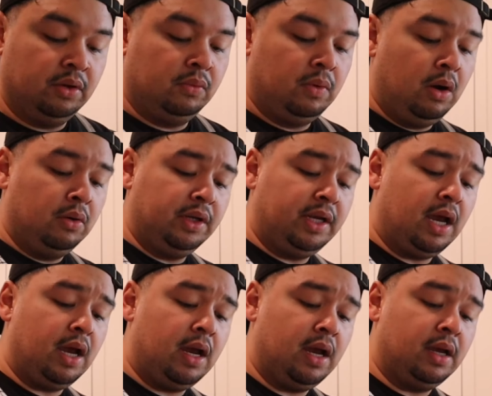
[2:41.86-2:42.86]
the road
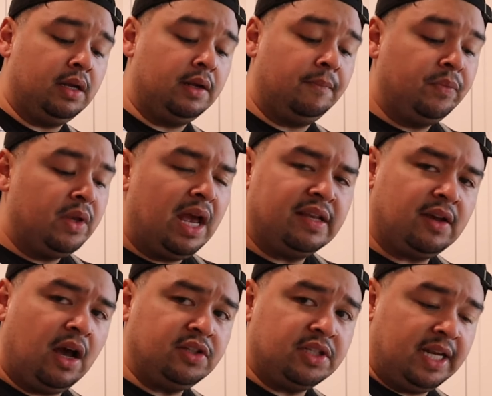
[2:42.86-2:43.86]
again. So
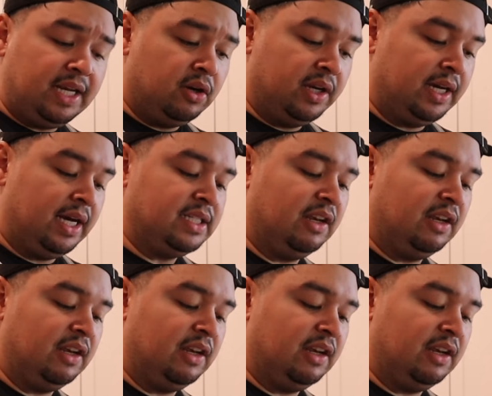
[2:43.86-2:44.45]
how's your day going, guys?